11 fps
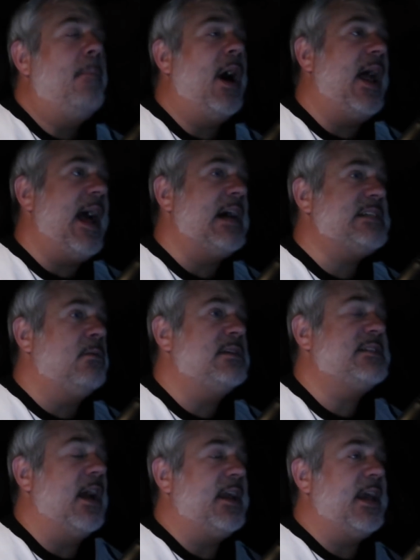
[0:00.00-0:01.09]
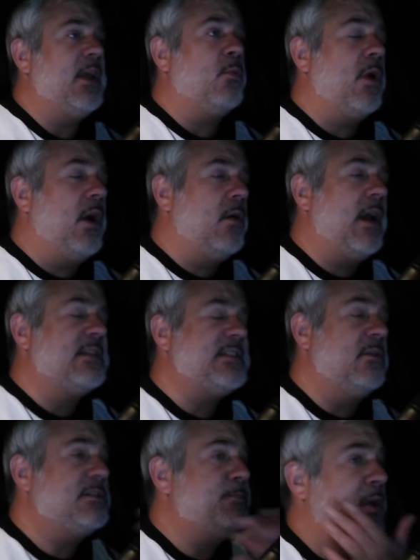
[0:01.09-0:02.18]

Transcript: But as I was getting, uh, as I was